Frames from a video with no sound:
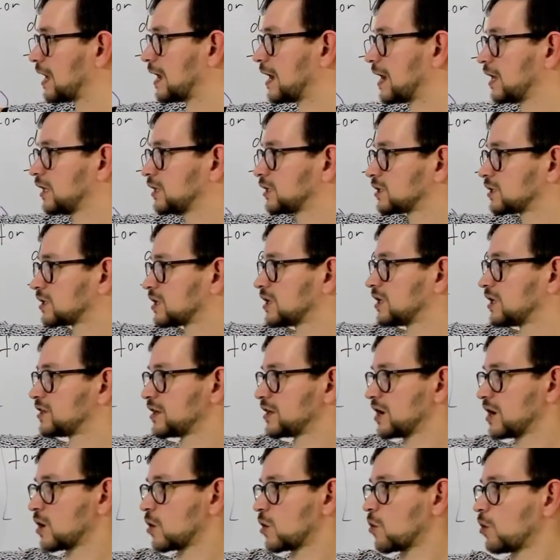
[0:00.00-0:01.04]
and
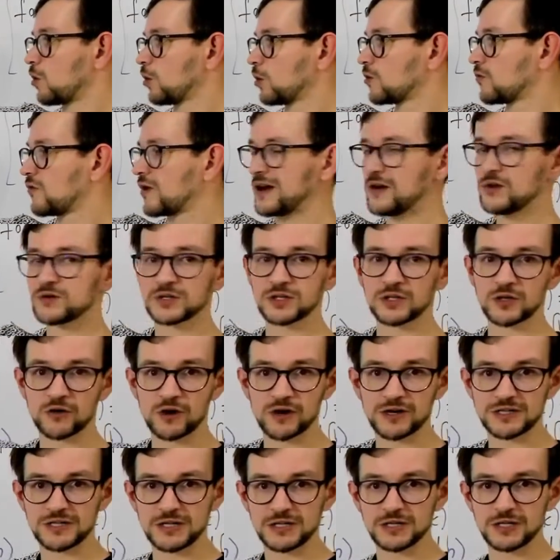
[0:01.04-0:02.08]
all the values in
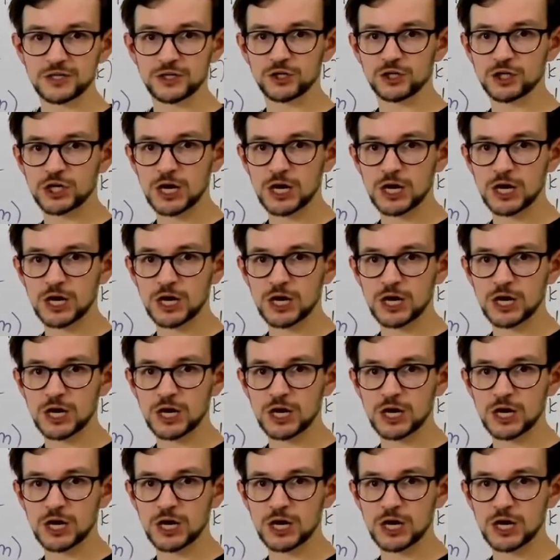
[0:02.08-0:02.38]
array D didn't